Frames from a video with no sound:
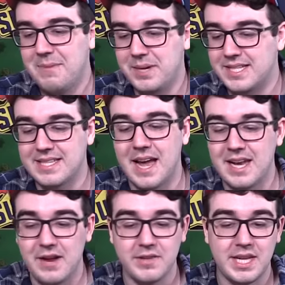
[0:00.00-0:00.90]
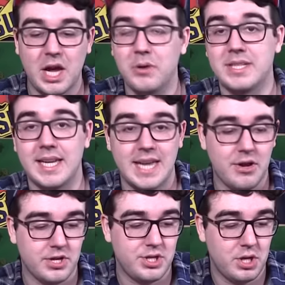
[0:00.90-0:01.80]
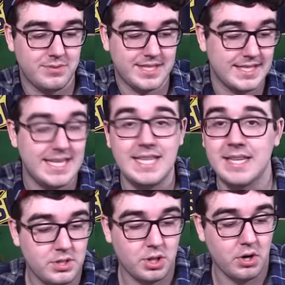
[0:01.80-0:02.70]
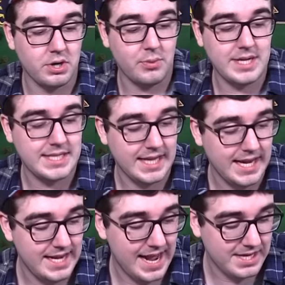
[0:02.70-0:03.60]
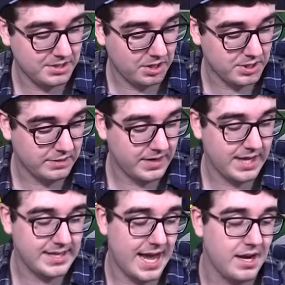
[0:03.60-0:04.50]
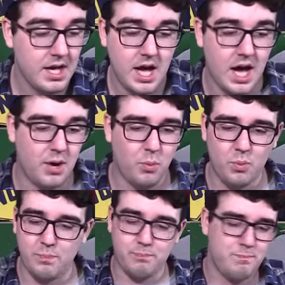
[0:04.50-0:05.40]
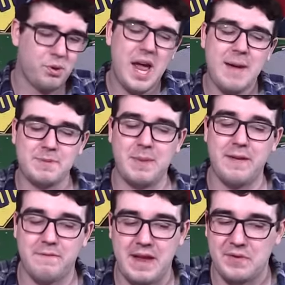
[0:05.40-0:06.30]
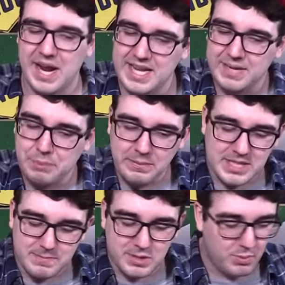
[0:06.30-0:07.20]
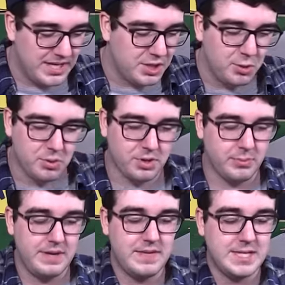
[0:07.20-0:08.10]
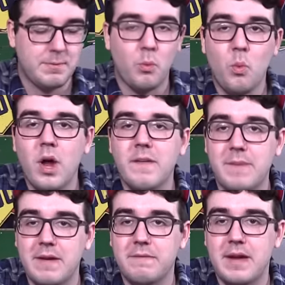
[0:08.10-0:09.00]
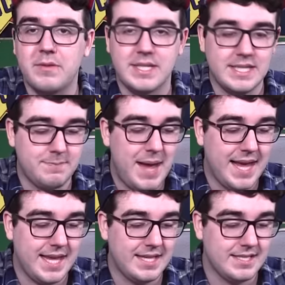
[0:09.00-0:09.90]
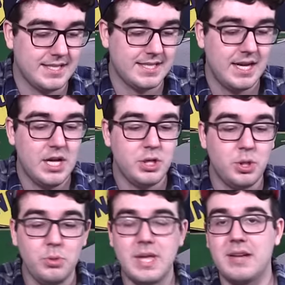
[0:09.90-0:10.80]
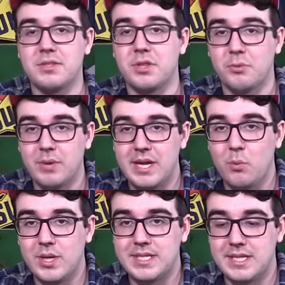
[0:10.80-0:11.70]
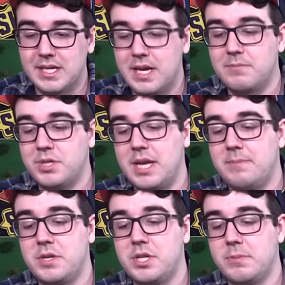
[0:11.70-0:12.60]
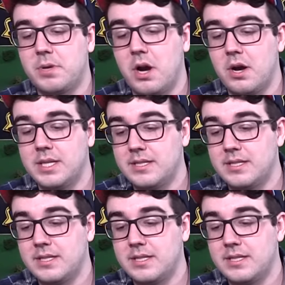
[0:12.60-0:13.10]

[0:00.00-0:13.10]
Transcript: But it's signed and everything. I always liked Eric Jones since he's started racing in NASCAR. So I've got that. Perhaps my favorite. It probably is between two or three of these, but one of my favorites is Matt Kenseth's 2003 Winston Cup Championship car.